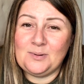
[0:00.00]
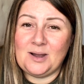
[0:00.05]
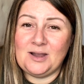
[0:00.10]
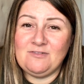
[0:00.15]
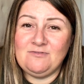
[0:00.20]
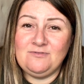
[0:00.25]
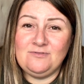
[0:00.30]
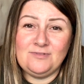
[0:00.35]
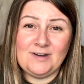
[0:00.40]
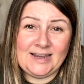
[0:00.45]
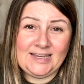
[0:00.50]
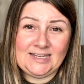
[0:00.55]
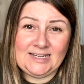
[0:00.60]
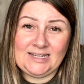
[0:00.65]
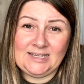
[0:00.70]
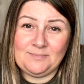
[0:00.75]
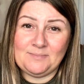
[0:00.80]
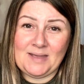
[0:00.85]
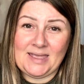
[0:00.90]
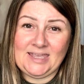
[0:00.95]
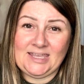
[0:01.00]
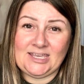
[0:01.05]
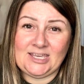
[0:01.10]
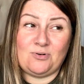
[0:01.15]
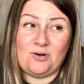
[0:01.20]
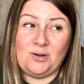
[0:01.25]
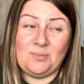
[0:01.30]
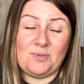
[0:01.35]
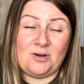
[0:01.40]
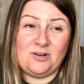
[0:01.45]
I regularly make
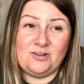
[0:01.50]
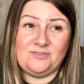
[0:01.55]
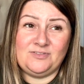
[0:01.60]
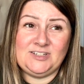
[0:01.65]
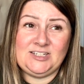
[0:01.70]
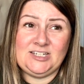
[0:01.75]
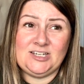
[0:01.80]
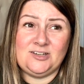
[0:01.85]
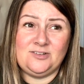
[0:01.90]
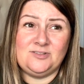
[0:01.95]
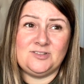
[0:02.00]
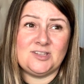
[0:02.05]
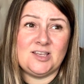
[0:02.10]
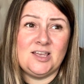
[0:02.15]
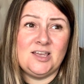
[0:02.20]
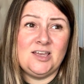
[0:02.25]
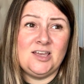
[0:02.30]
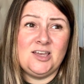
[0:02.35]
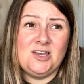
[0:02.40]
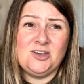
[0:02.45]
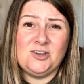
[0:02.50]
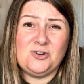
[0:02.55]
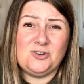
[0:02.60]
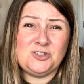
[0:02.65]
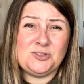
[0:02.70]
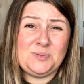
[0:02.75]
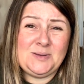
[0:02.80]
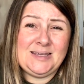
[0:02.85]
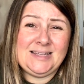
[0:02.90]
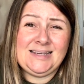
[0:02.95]
Primark videos.
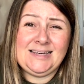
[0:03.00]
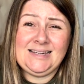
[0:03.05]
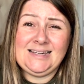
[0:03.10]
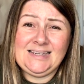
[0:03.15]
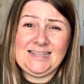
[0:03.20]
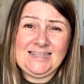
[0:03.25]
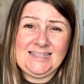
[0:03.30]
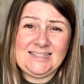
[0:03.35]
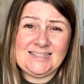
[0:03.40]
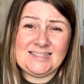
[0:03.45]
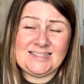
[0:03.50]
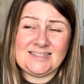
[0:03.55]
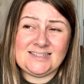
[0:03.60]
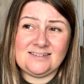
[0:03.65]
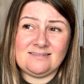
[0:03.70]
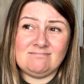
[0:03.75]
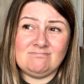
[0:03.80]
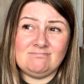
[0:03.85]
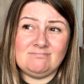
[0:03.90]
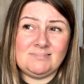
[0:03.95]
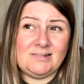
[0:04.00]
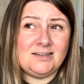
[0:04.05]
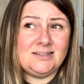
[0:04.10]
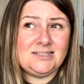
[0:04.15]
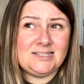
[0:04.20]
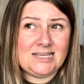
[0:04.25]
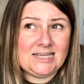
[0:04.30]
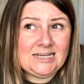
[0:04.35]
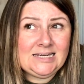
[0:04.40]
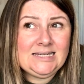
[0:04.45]
Got to be at least,
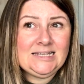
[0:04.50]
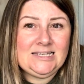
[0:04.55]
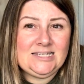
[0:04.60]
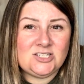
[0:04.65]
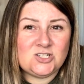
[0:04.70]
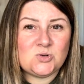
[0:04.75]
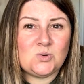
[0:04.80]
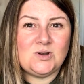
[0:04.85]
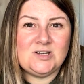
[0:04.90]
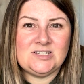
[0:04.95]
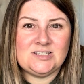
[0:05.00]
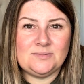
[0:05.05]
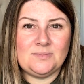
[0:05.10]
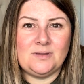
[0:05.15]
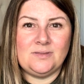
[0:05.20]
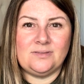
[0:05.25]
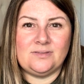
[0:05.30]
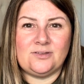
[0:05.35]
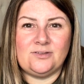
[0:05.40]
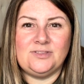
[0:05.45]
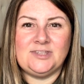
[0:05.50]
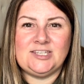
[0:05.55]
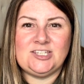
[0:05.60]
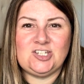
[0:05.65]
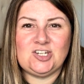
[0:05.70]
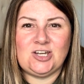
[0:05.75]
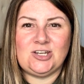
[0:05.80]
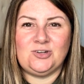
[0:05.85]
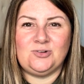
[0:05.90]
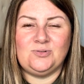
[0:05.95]
I'd say at least twice a month on this
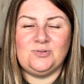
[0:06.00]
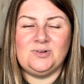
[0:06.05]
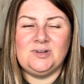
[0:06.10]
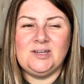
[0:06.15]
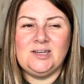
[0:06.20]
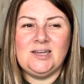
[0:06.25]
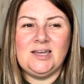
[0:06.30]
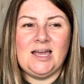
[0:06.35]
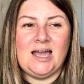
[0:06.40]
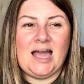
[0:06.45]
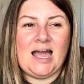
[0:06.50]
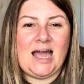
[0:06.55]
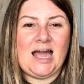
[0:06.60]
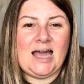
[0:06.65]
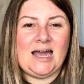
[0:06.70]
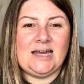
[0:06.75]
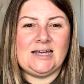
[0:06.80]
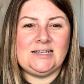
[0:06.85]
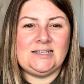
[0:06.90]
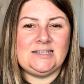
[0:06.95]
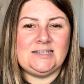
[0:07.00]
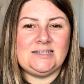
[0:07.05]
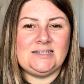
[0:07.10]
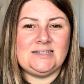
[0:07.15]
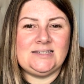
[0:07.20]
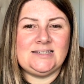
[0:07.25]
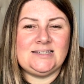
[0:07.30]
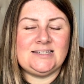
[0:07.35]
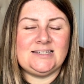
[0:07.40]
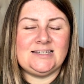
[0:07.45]
channel.
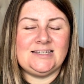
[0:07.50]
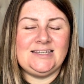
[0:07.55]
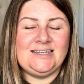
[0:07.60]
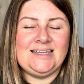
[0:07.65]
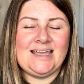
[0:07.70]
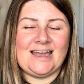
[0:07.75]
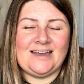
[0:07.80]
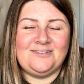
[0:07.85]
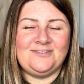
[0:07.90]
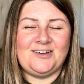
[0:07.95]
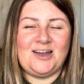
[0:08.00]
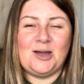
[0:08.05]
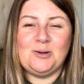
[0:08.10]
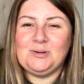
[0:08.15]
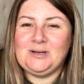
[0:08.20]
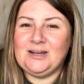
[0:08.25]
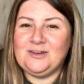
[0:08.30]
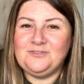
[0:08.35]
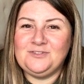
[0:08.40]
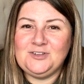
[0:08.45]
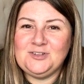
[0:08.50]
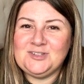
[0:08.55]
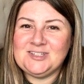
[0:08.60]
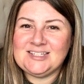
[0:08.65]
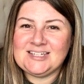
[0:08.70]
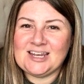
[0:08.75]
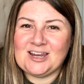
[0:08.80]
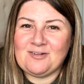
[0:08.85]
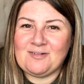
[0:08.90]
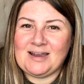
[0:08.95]
And yeah, I would love for you to
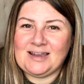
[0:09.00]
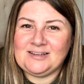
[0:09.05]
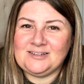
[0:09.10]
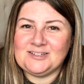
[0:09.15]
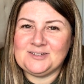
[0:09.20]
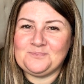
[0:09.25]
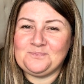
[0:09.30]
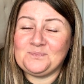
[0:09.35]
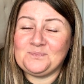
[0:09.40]
stick around.